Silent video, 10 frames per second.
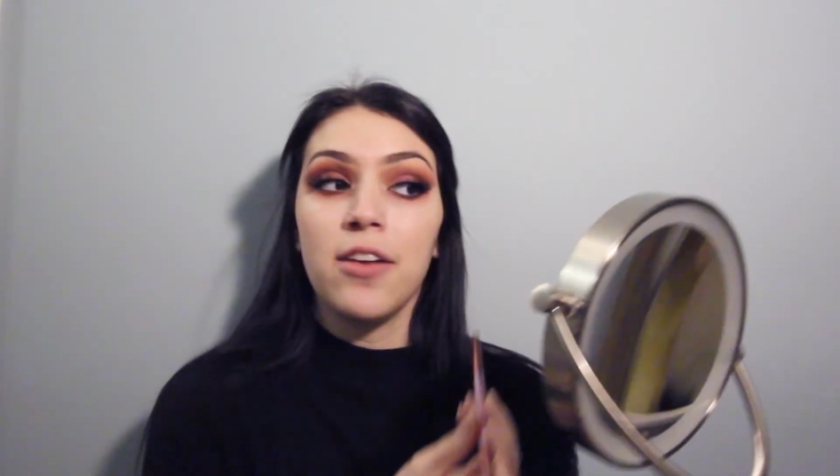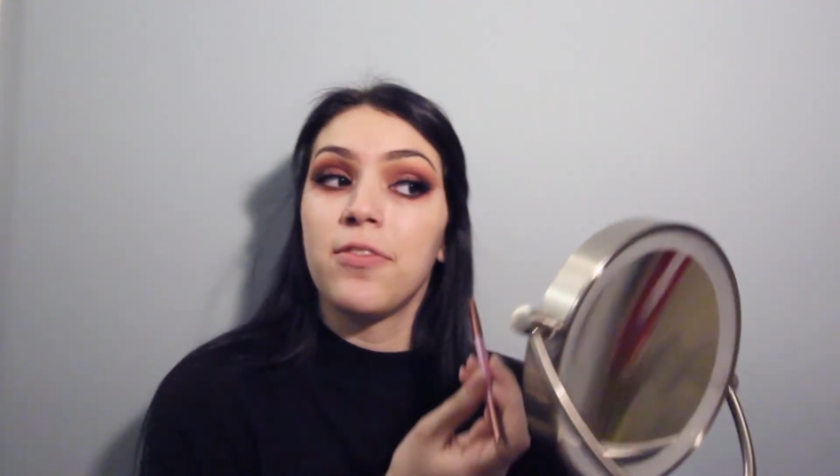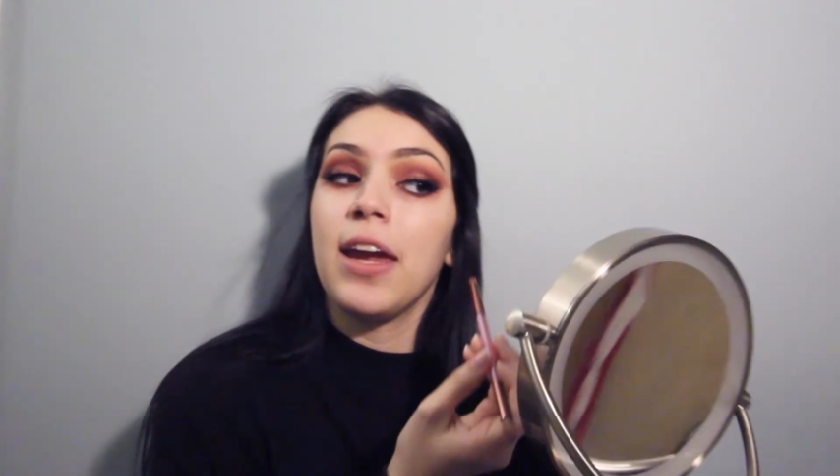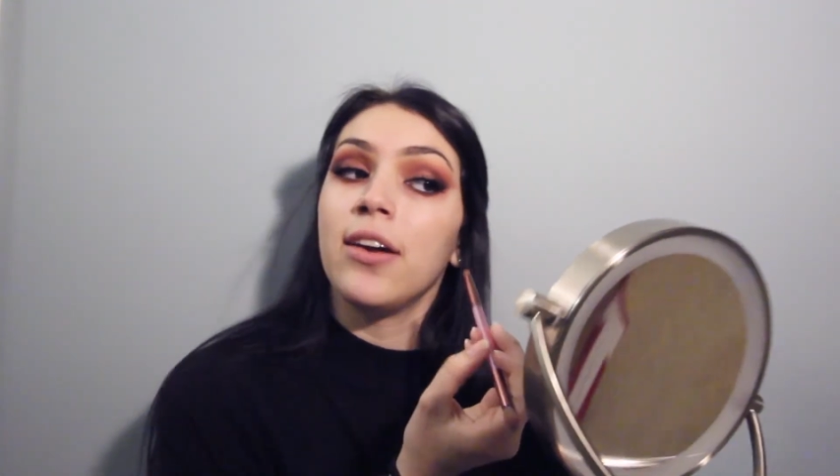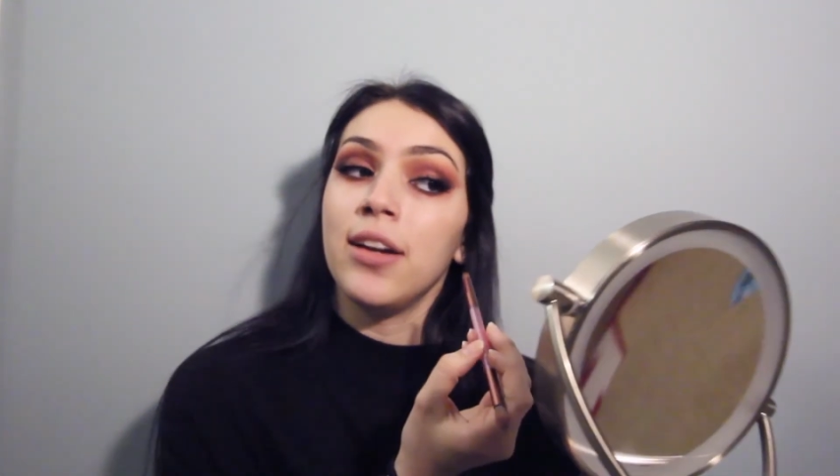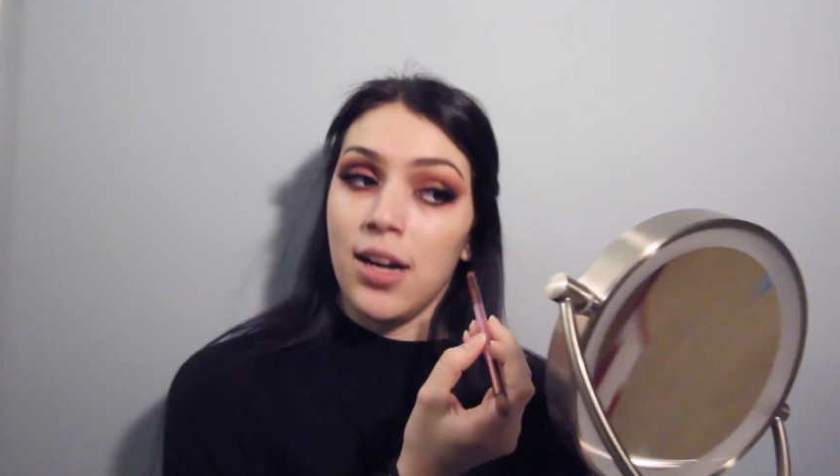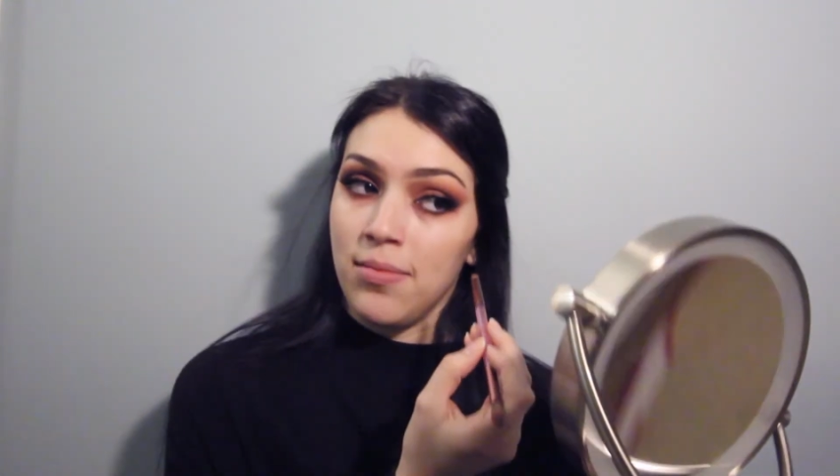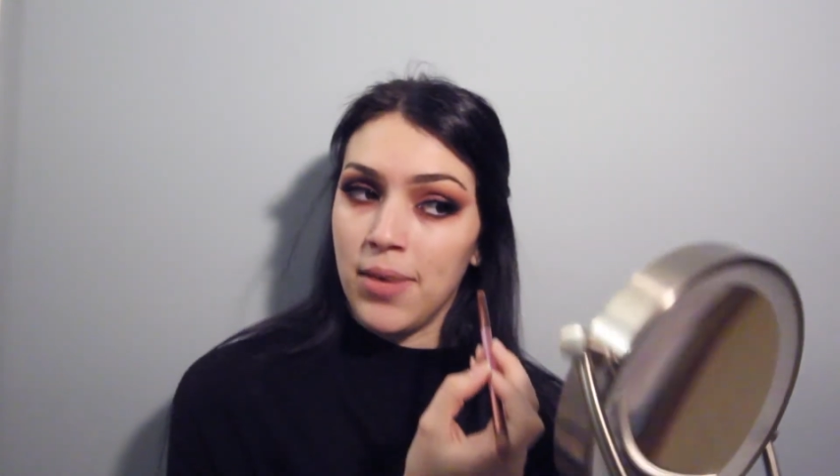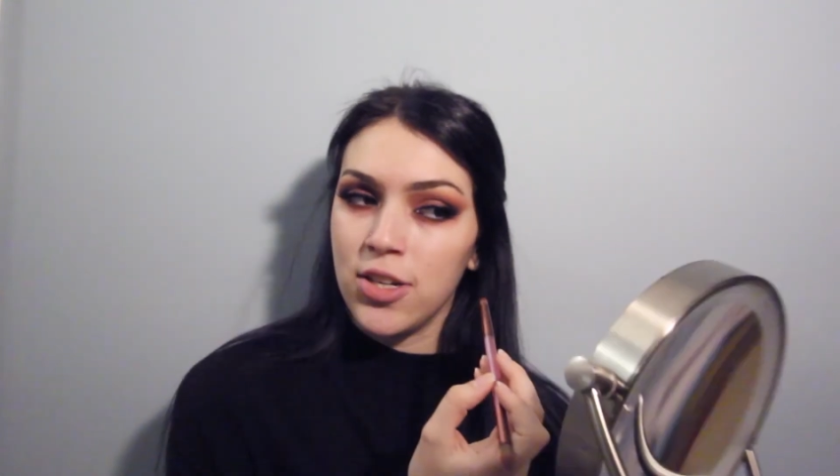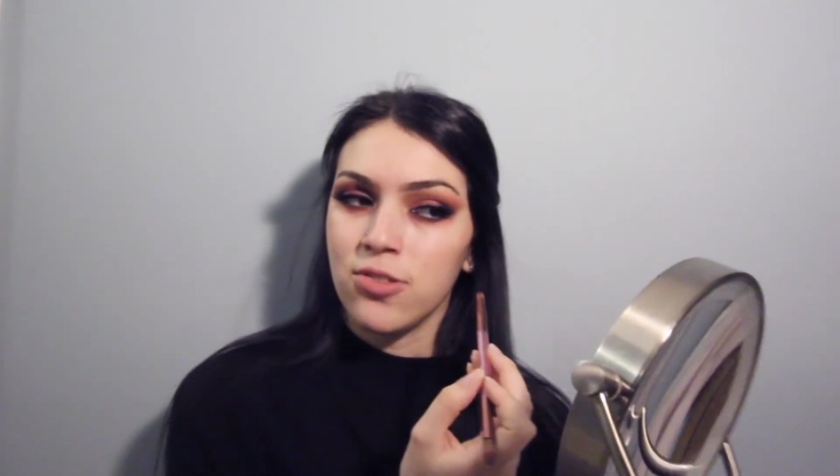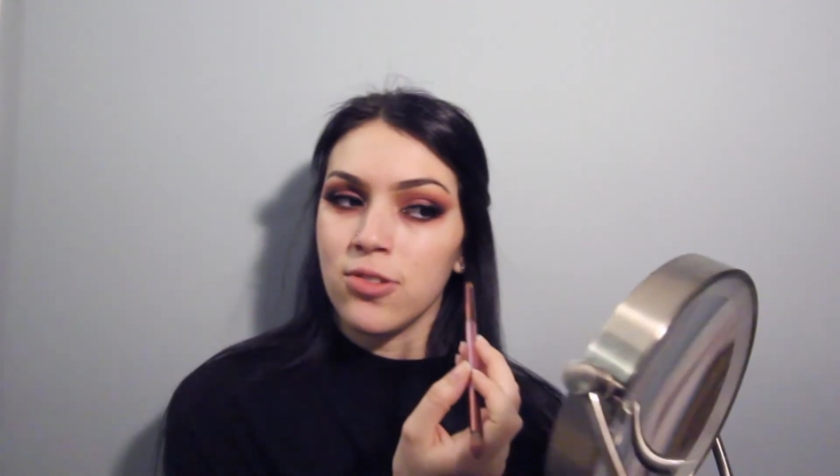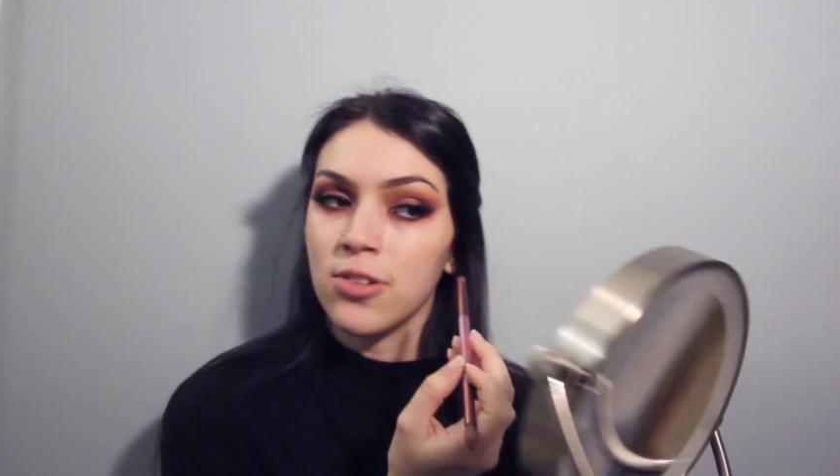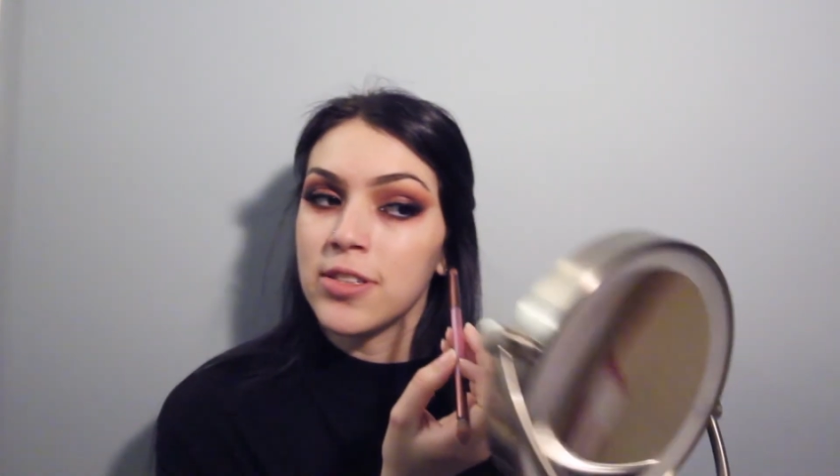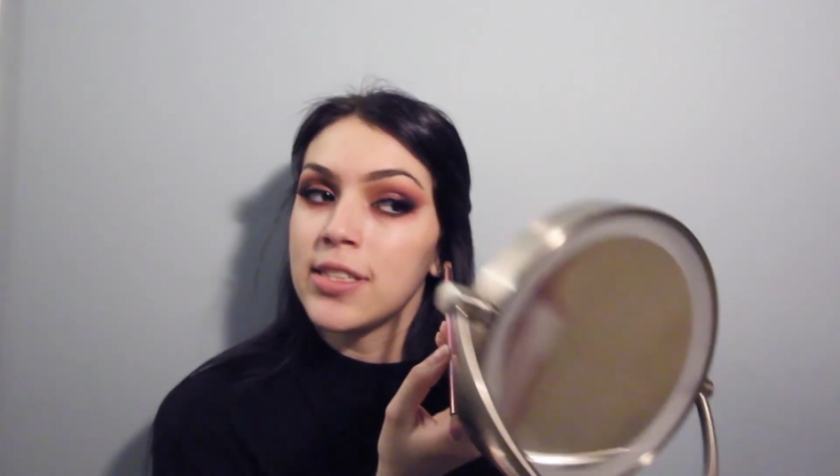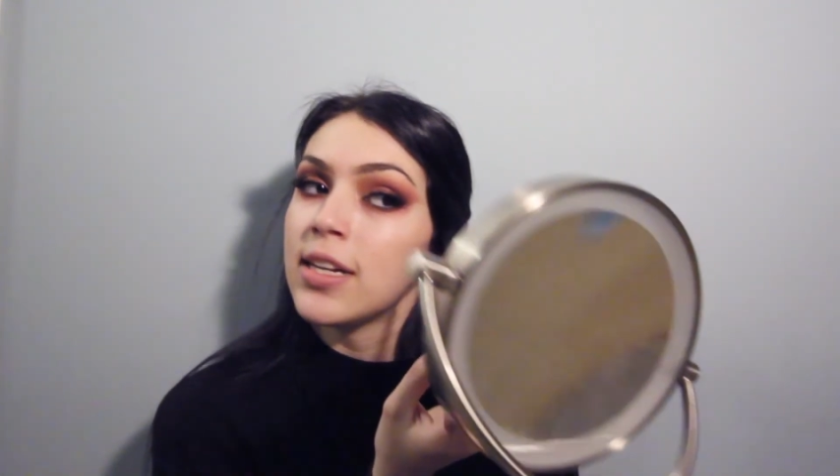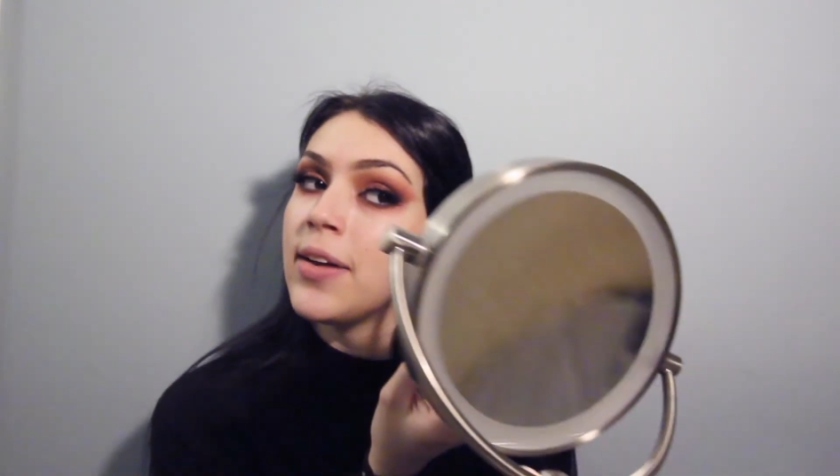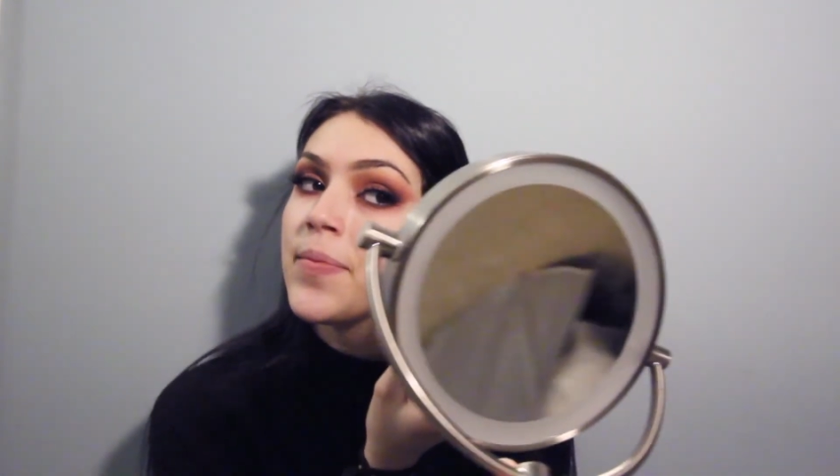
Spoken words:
of carry it on my shoulders.